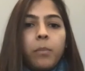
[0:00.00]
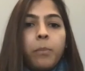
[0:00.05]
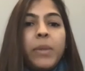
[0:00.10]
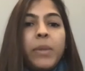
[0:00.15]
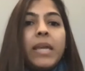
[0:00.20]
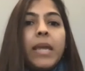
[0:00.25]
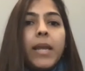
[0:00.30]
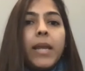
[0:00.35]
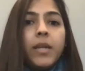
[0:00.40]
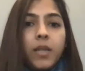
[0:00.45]

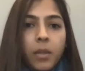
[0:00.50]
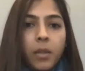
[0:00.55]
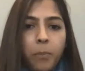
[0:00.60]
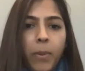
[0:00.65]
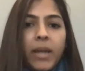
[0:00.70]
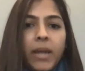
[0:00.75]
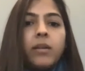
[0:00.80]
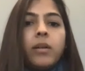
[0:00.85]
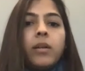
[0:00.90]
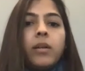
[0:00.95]
be
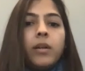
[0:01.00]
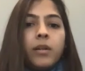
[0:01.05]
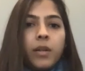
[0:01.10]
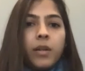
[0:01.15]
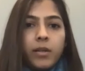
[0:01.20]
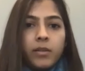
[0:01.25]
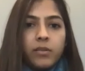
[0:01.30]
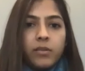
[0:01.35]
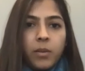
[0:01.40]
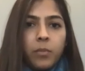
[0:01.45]
independent
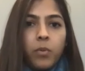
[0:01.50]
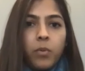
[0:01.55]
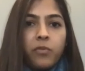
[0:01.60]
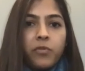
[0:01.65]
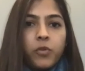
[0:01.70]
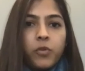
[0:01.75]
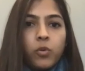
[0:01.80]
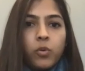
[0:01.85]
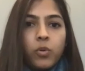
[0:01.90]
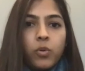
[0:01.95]
in some
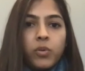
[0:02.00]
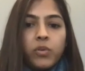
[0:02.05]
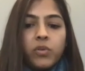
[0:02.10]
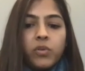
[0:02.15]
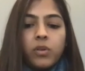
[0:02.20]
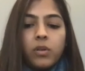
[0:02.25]
of those